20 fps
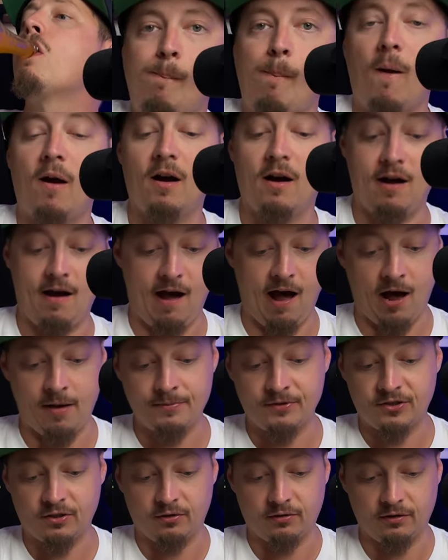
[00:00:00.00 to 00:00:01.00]
Uh, I'm
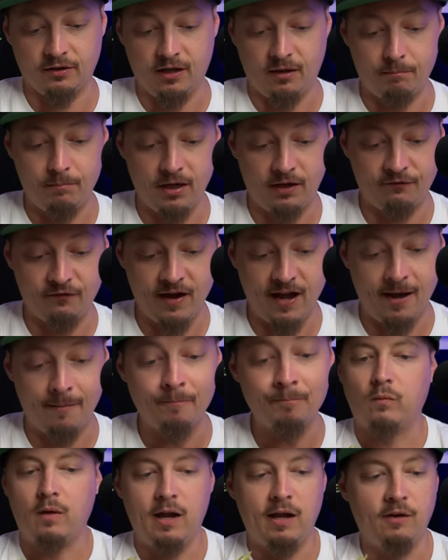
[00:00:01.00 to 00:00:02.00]
certainly a big
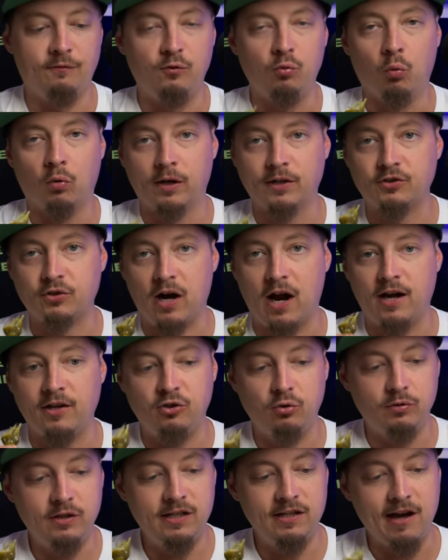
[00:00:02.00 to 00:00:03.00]
fan, and if you want to try a
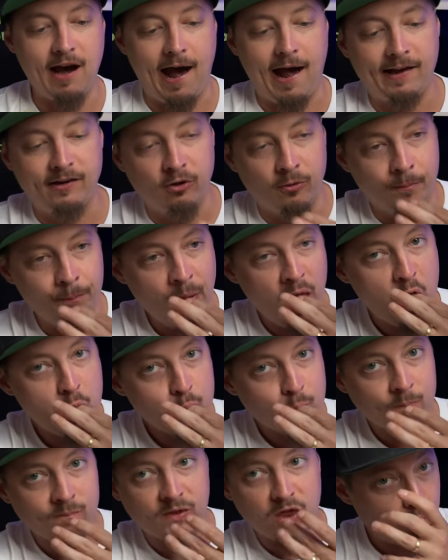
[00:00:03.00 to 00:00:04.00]
unique item
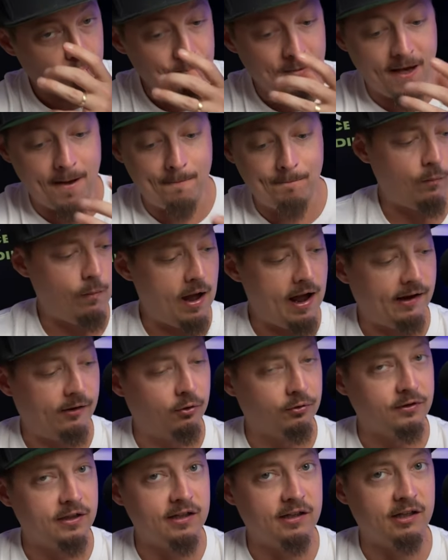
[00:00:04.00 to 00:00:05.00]
that I
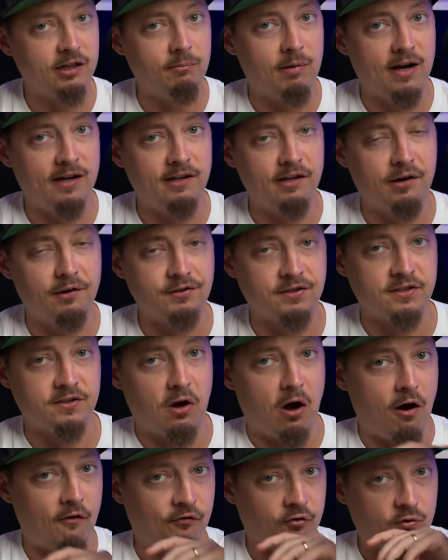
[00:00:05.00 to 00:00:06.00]
don't think anybody else is
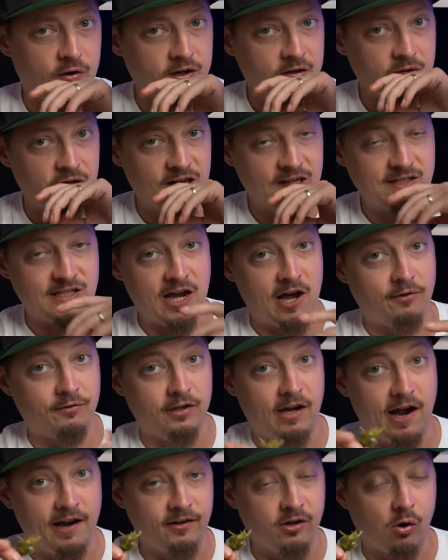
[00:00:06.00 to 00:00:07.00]
offering in town
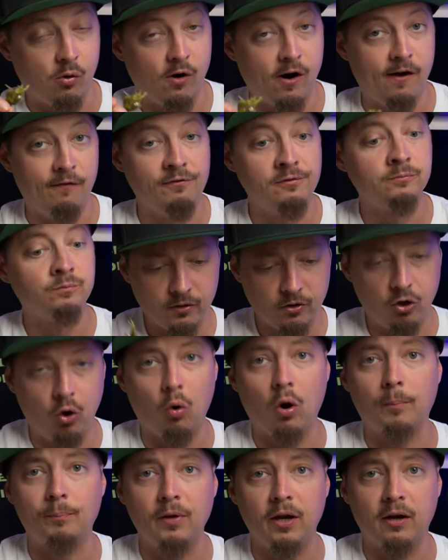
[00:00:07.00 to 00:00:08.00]
that I know of, go
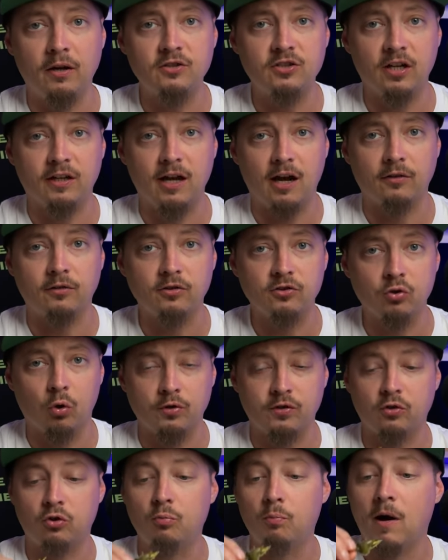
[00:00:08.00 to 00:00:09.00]
up there and check out the
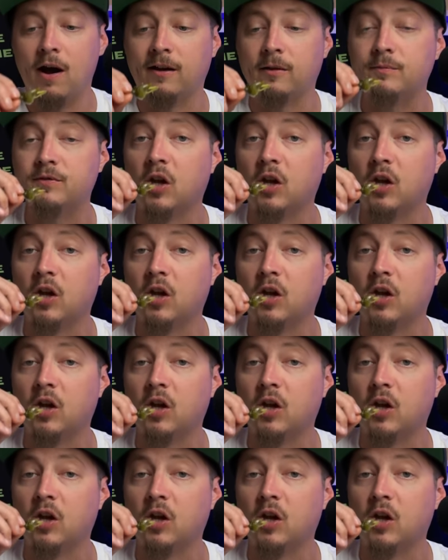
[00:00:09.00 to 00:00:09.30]
Torta Cubana.